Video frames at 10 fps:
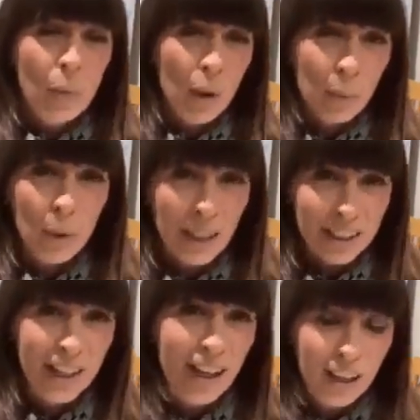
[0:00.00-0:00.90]
And when we
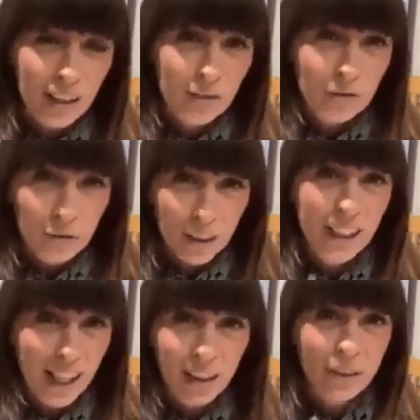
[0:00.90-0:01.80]
start
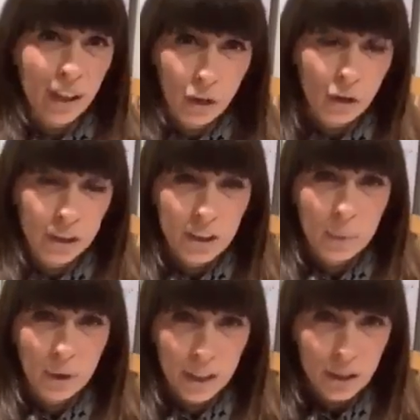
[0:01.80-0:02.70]
really having an honest
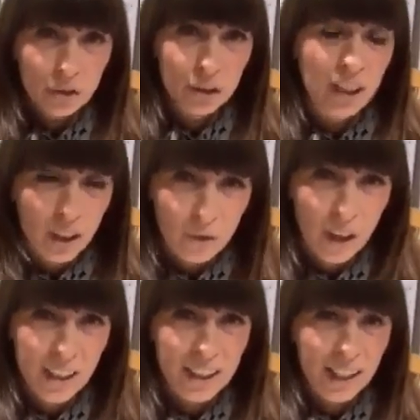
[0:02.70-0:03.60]
appraisal, start
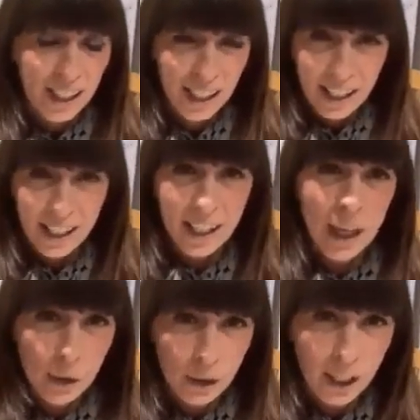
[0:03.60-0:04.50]
writing it, getting it
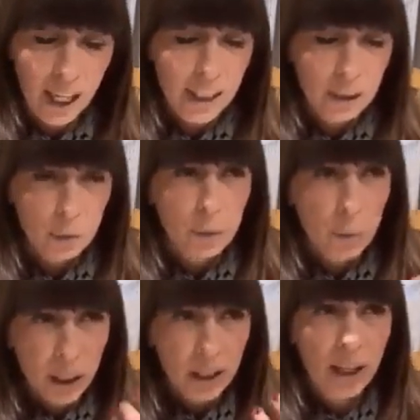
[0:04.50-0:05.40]
out in our heads, because
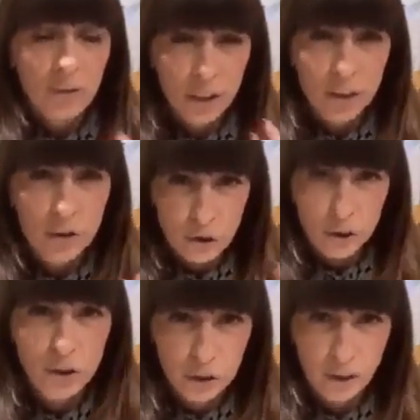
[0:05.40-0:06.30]
we can have these
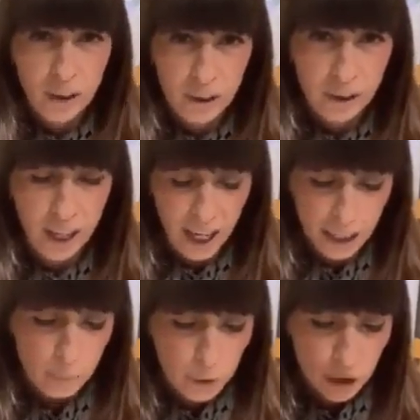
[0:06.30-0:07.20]
stories going around in our
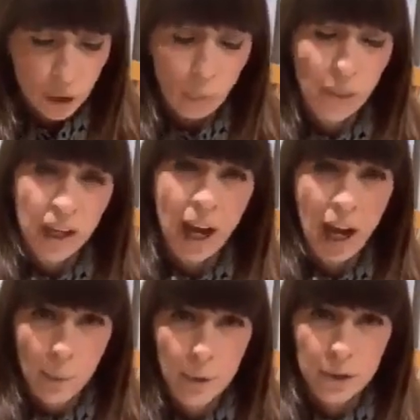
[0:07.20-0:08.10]
heads, but something
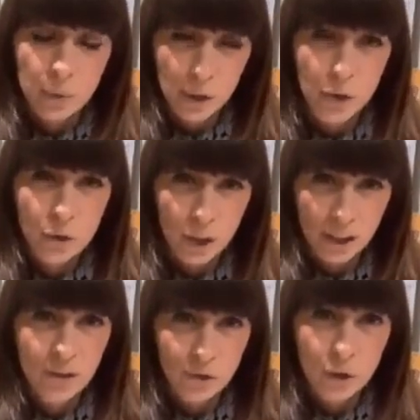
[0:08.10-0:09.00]
happens when you
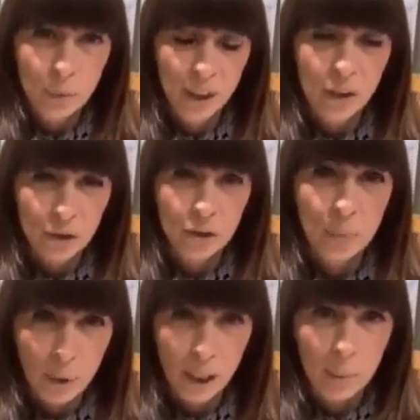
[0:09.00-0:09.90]
transform it
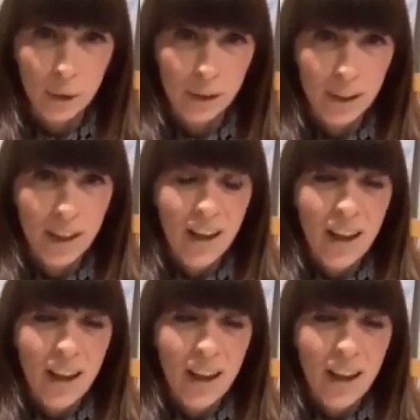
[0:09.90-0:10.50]
onto paper.